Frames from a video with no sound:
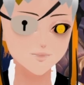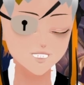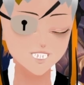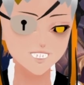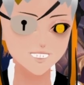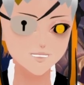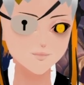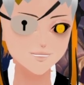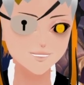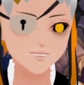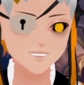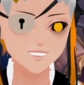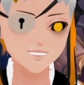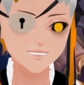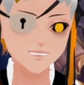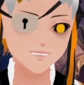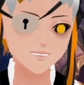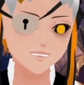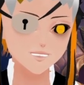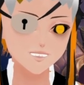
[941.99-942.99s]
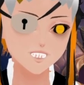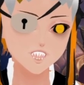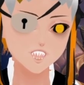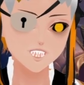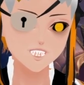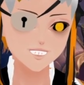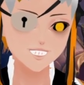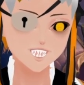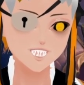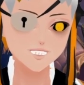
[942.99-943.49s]
but you never know,
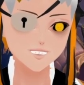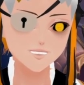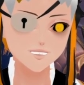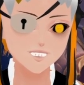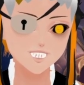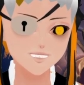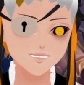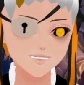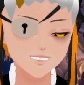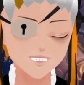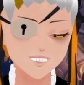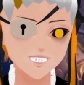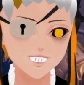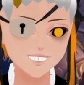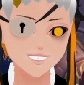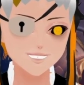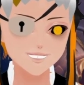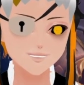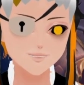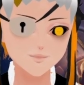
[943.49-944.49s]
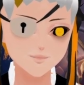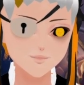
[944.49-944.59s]
they are Frost DK.